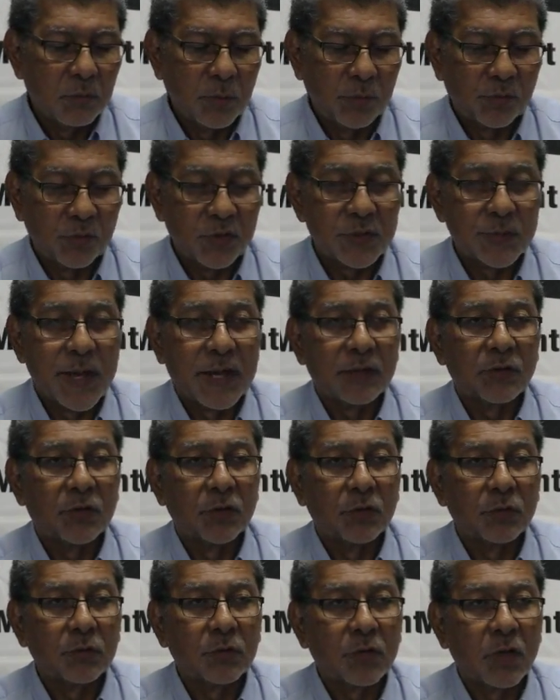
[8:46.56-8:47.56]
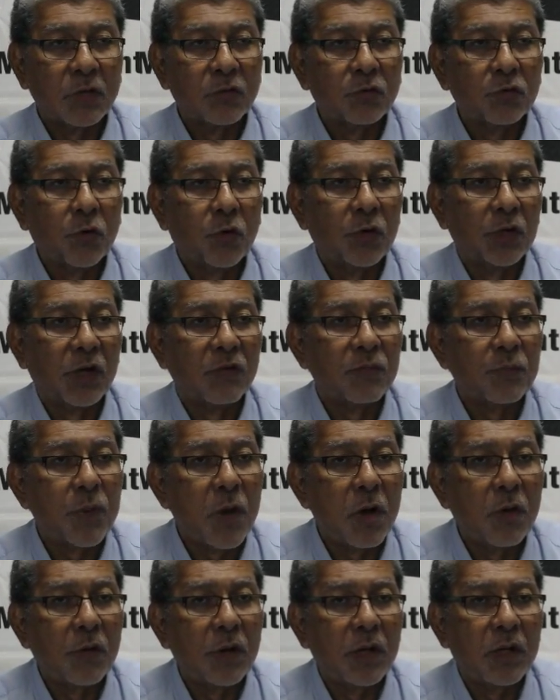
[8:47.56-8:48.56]
with respect to control of
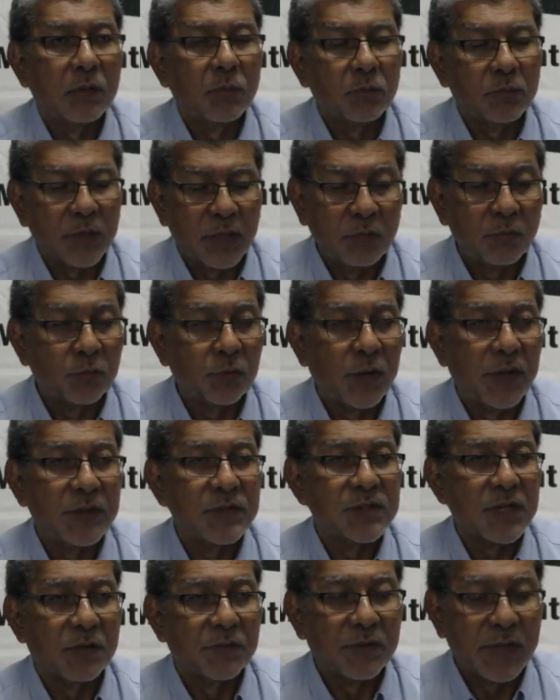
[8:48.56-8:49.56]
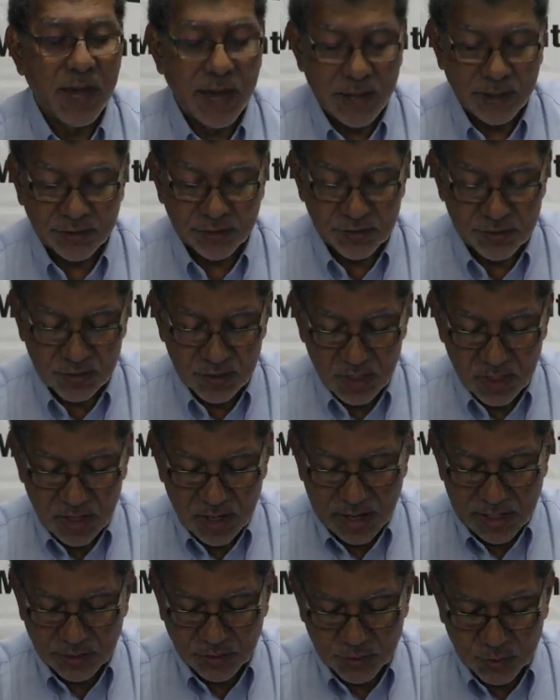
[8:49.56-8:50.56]
power, influence of gangs,
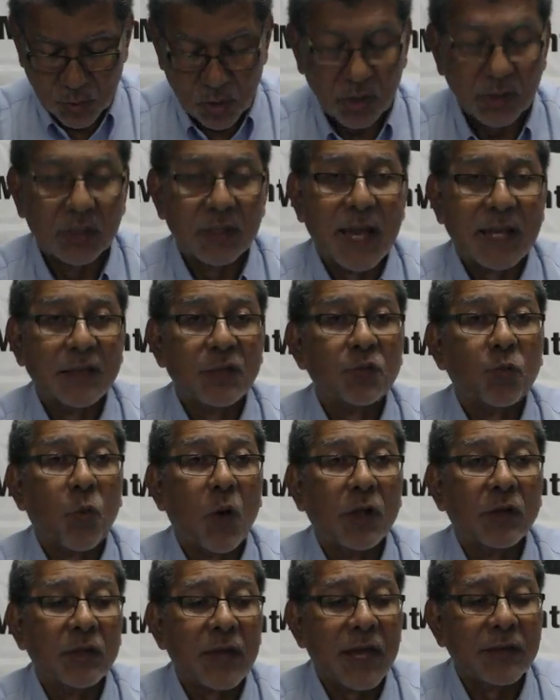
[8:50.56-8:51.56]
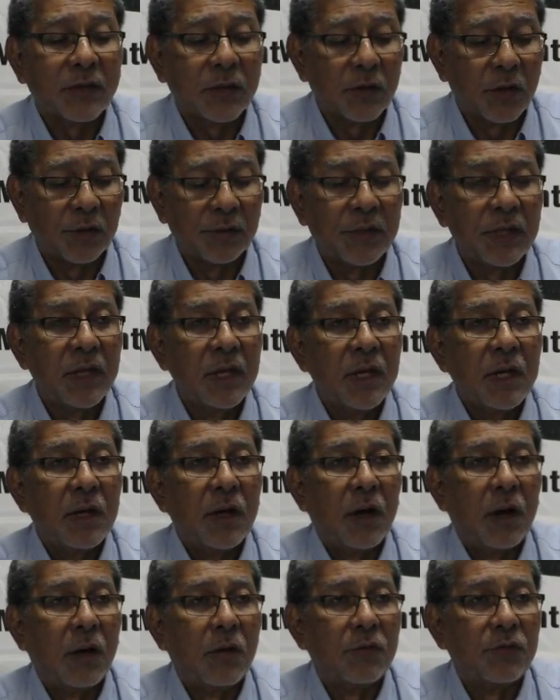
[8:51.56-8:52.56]
and so on. And that is one category
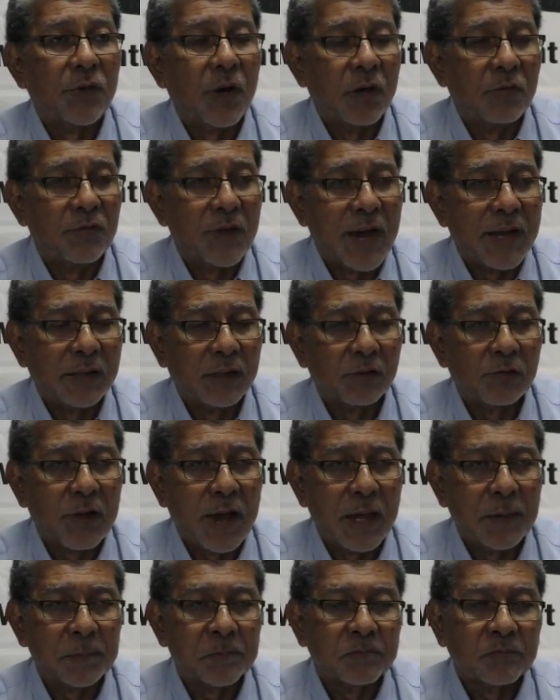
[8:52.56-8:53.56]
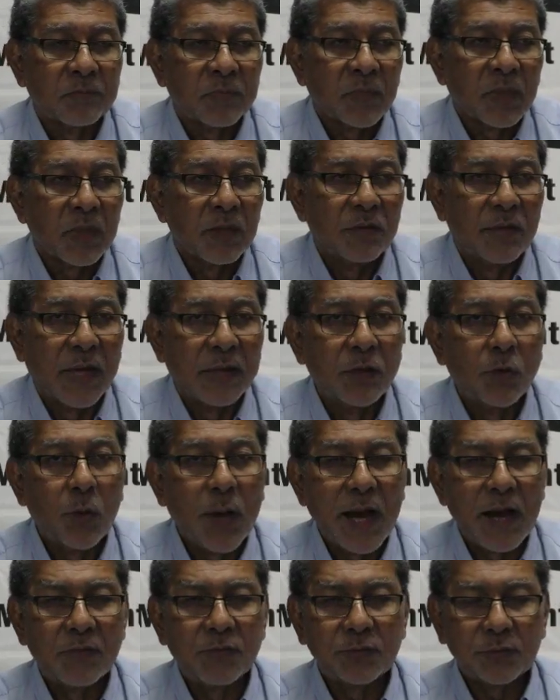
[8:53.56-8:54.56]
of violent crime. Then
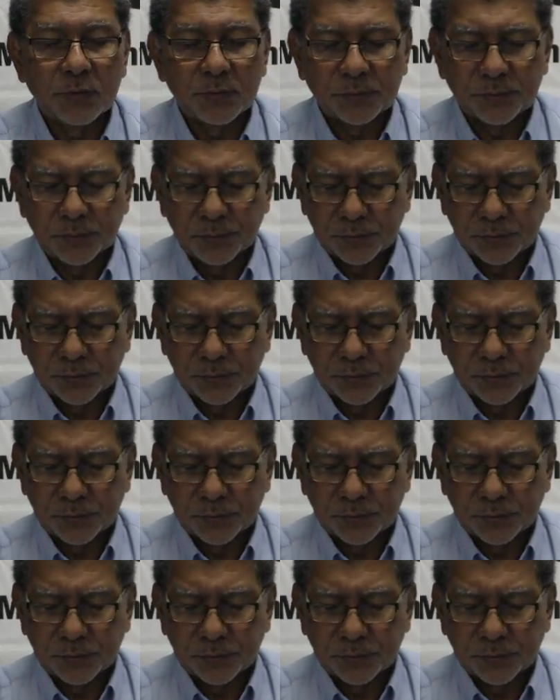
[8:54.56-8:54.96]
you have